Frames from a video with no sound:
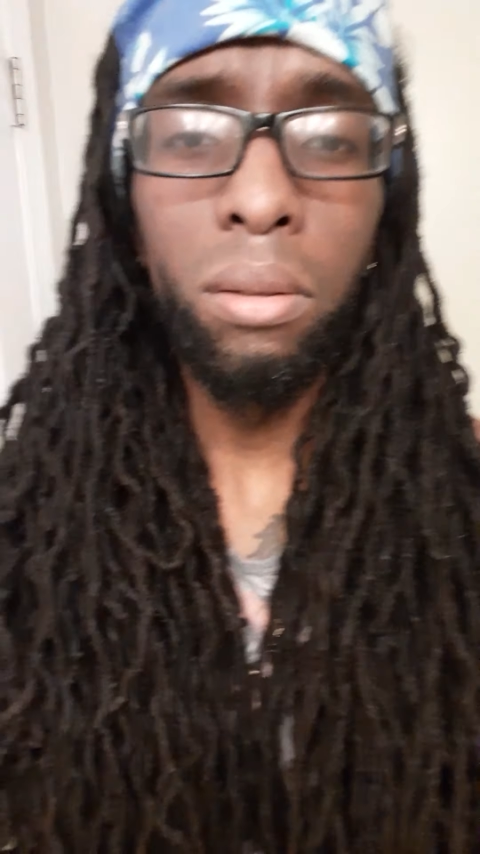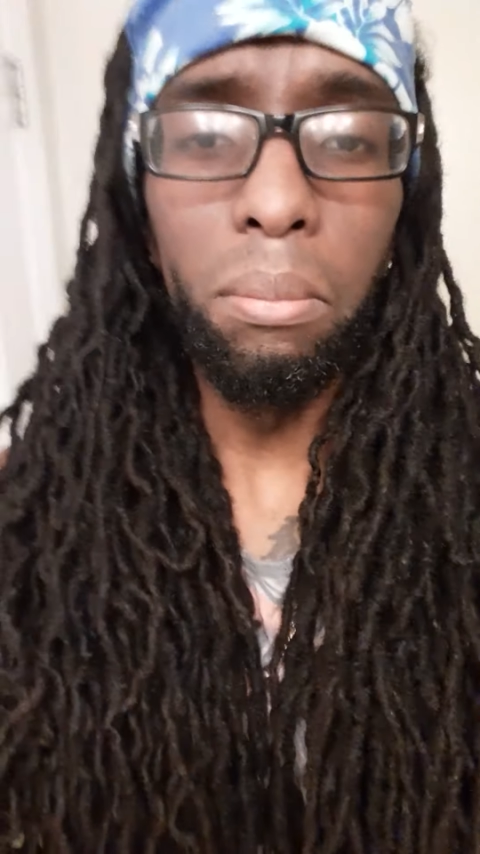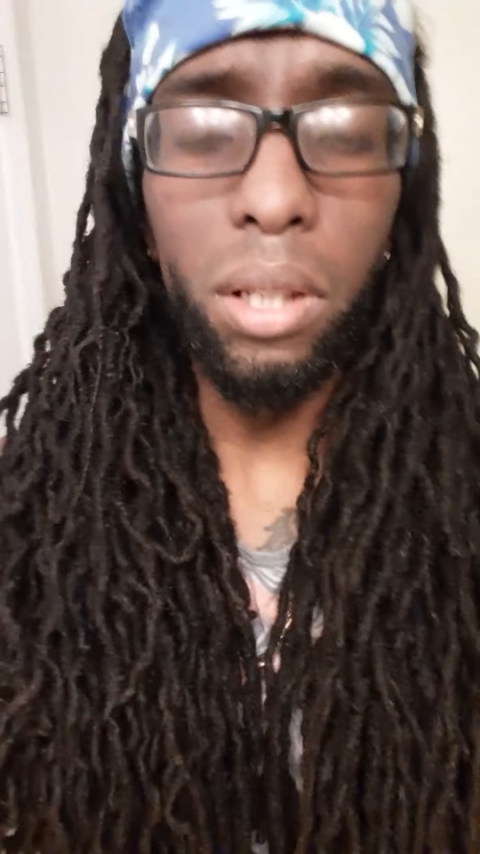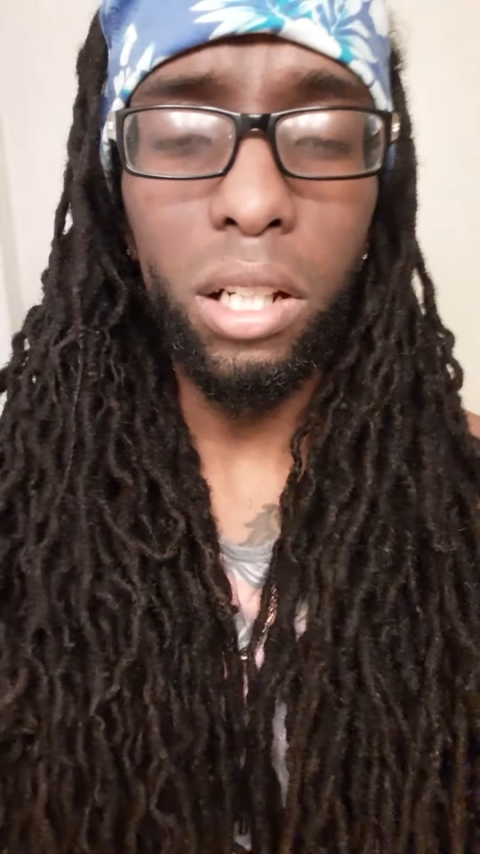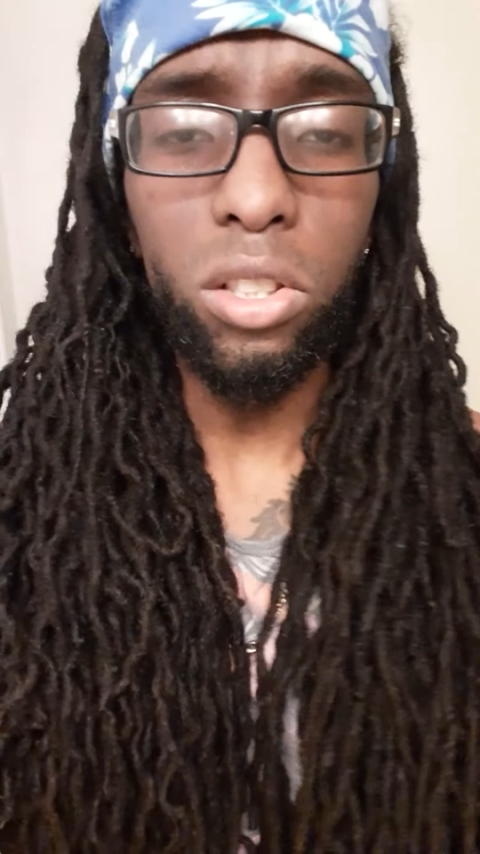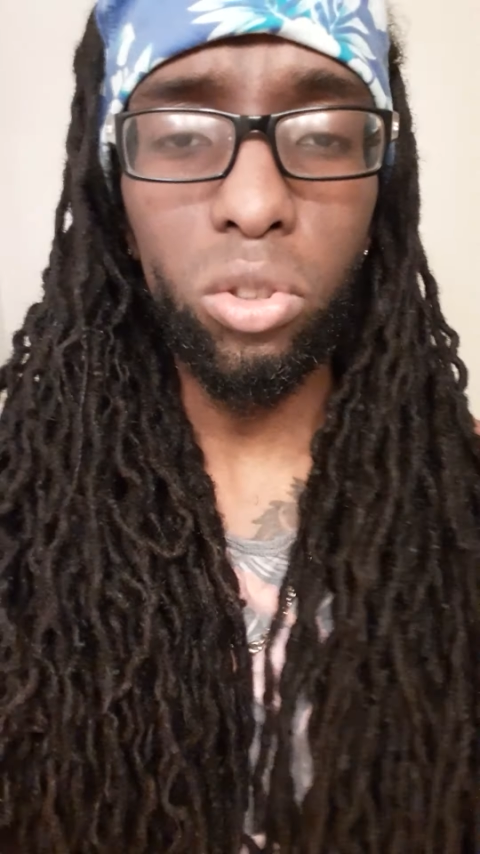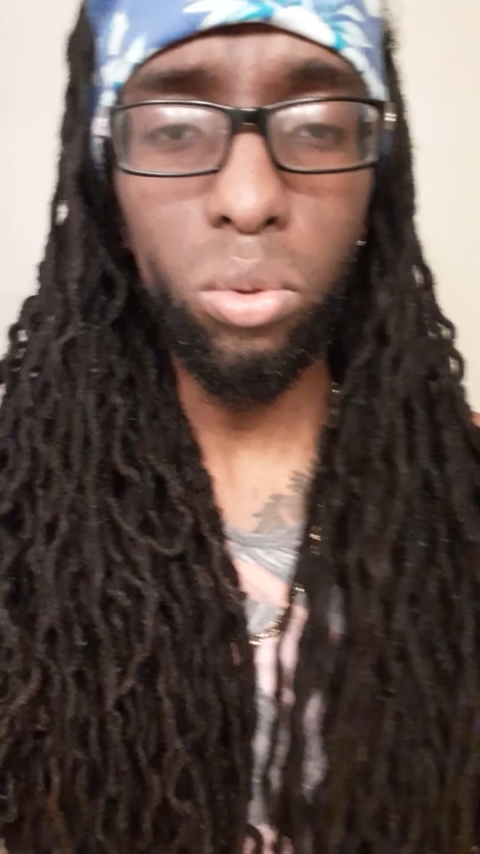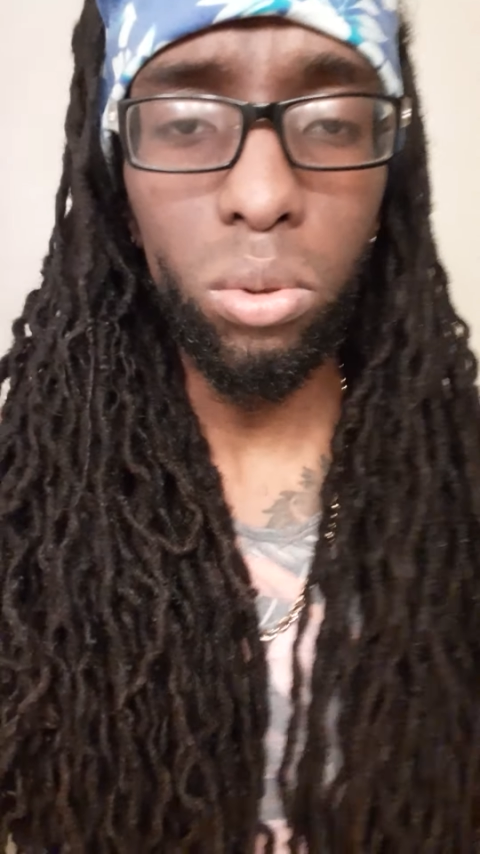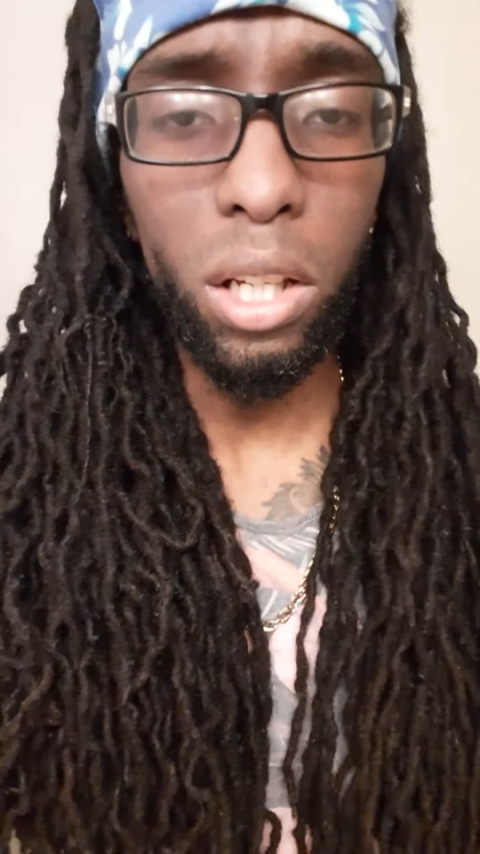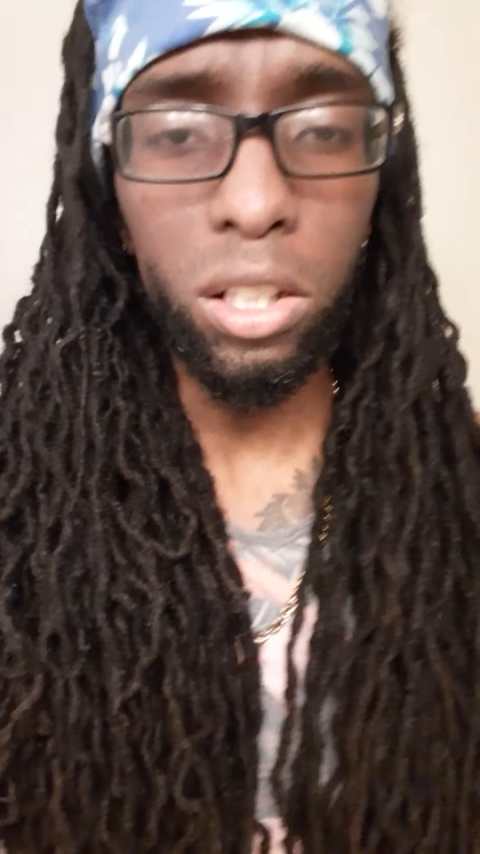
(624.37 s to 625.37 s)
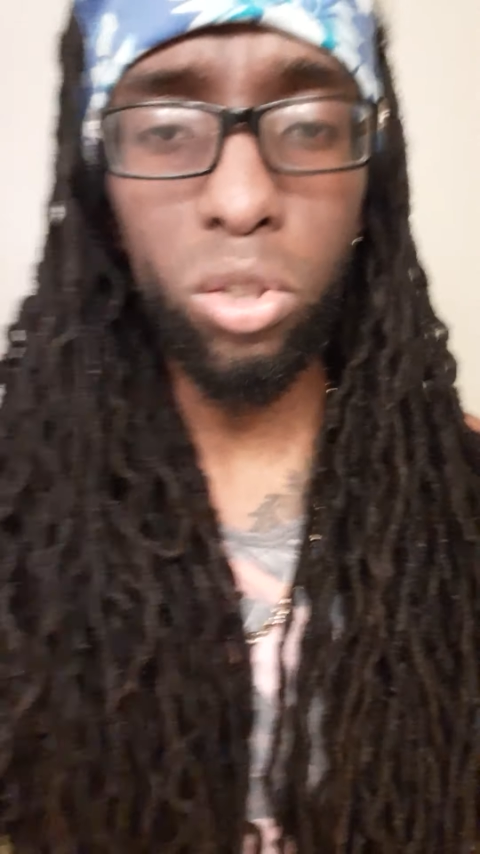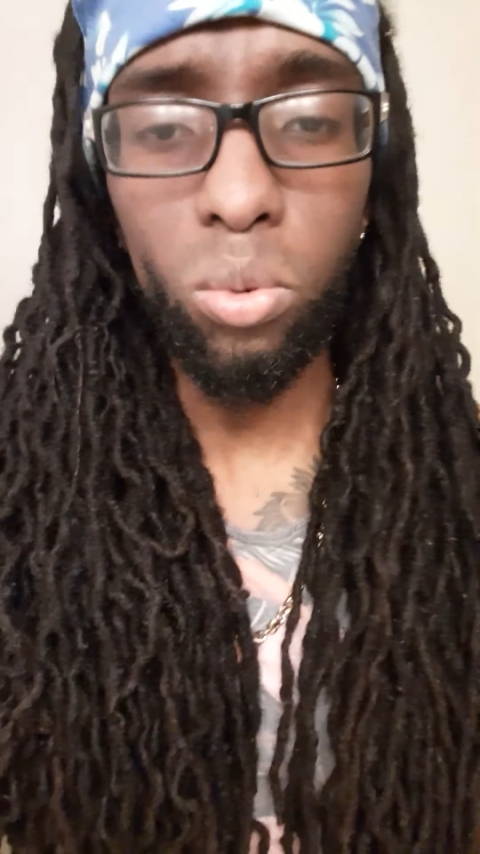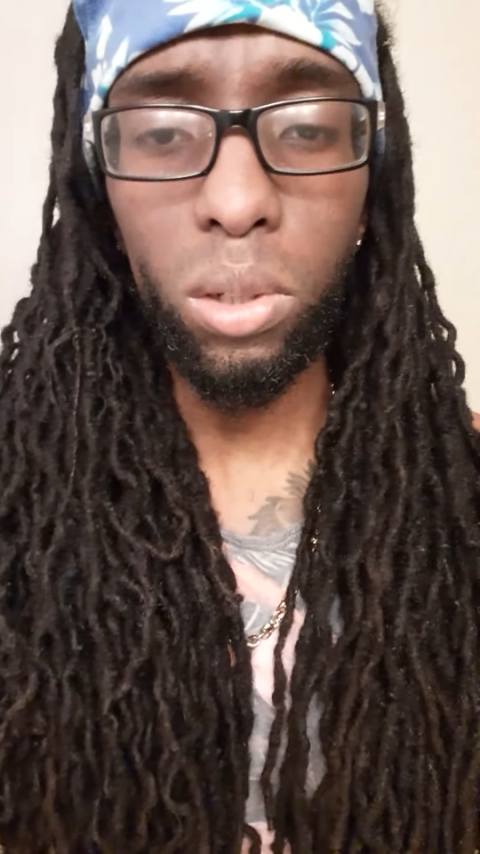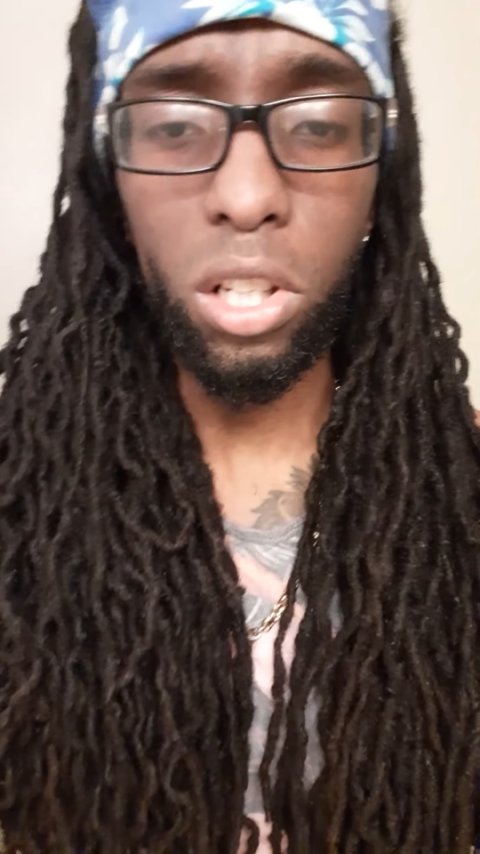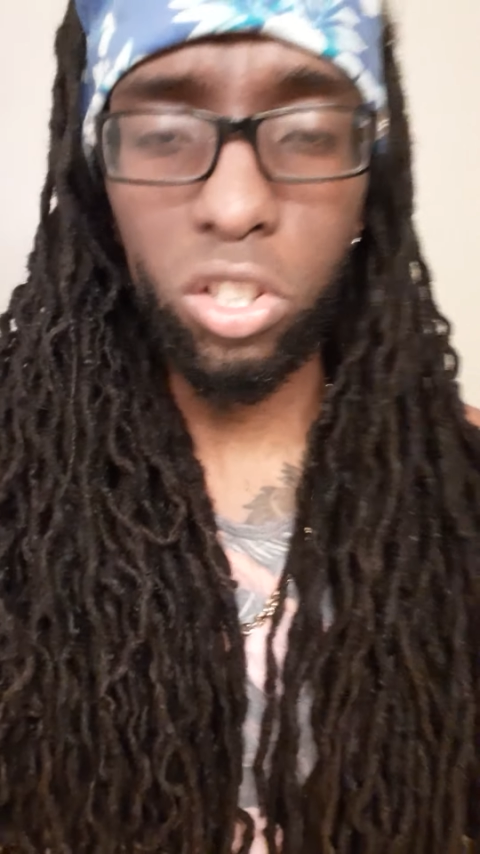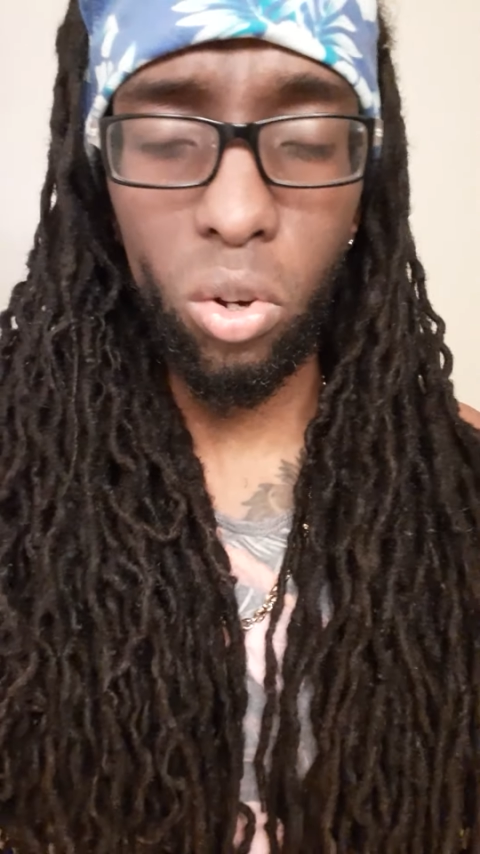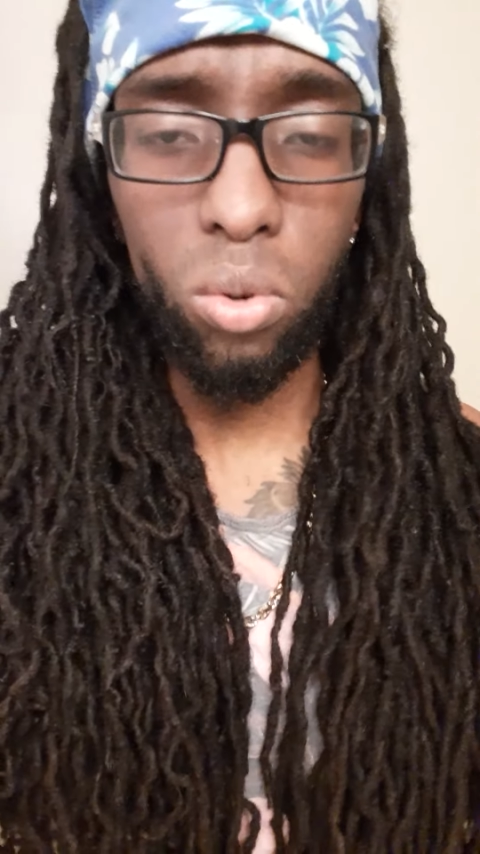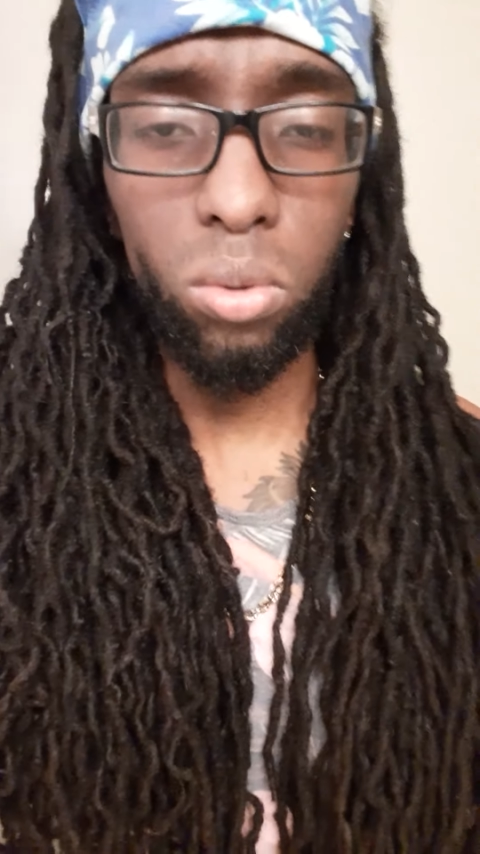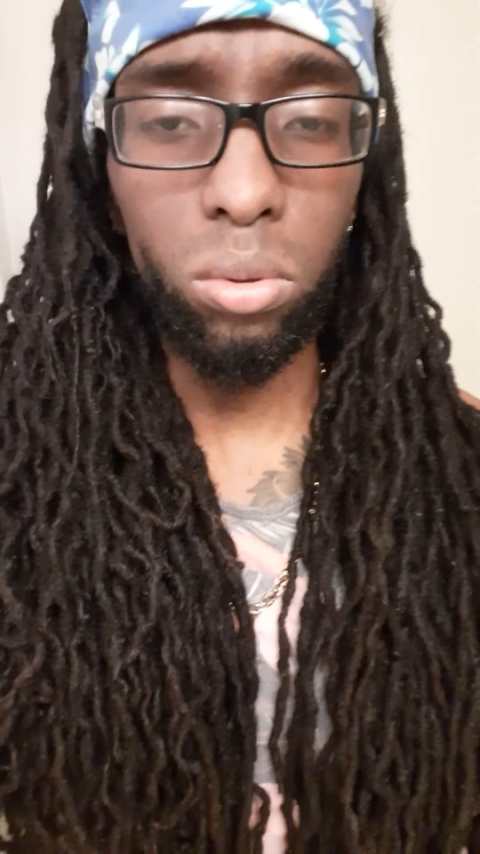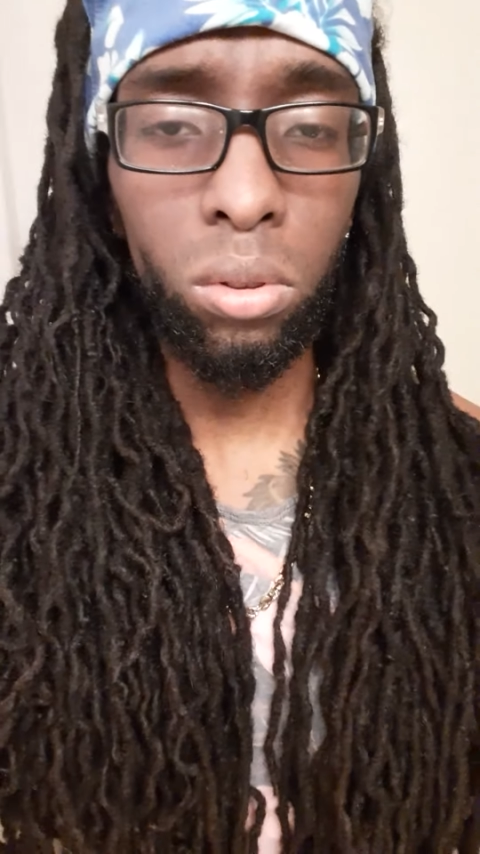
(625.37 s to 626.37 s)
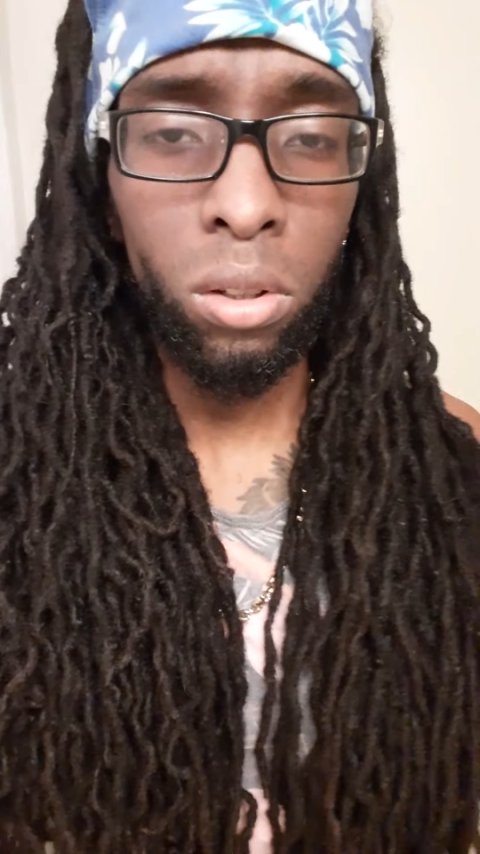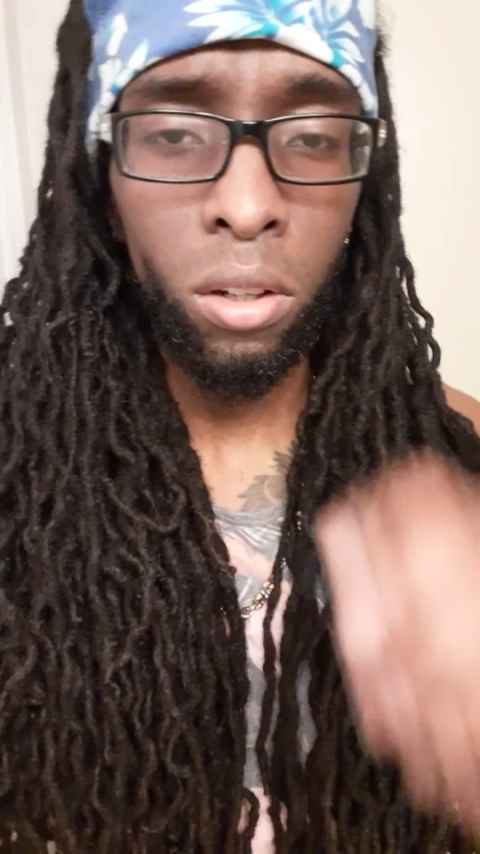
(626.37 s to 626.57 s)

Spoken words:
being in tune with the soul.